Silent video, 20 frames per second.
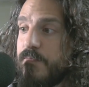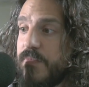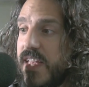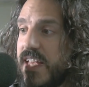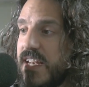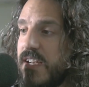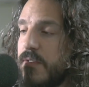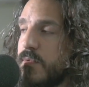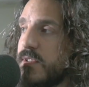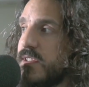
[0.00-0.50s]

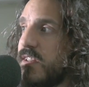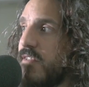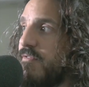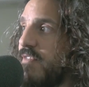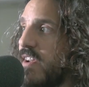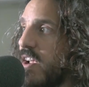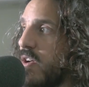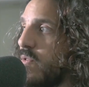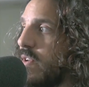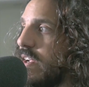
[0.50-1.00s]
And it was a
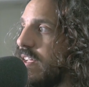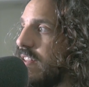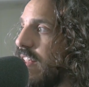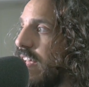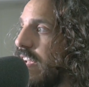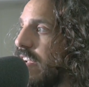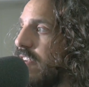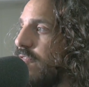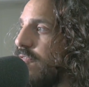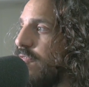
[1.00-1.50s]
very
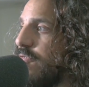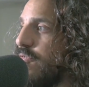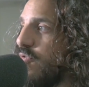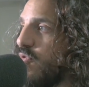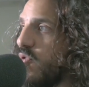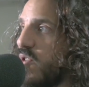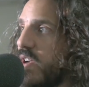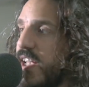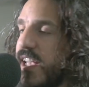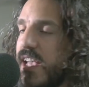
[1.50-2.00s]
like
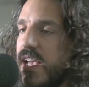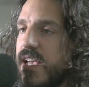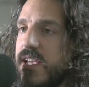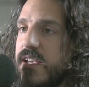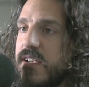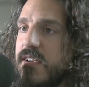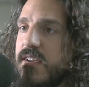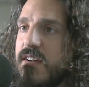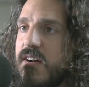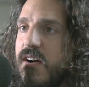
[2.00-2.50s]

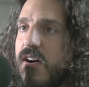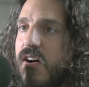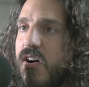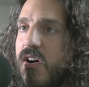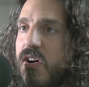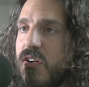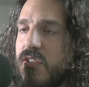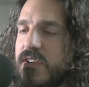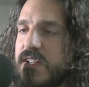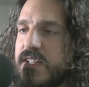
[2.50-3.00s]
freeing
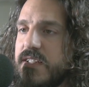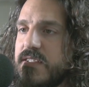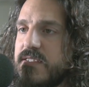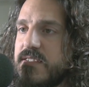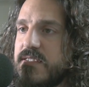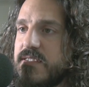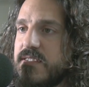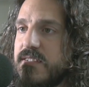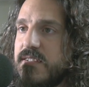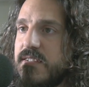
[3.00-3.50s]

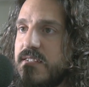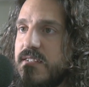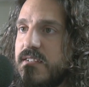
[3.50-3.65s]
artist,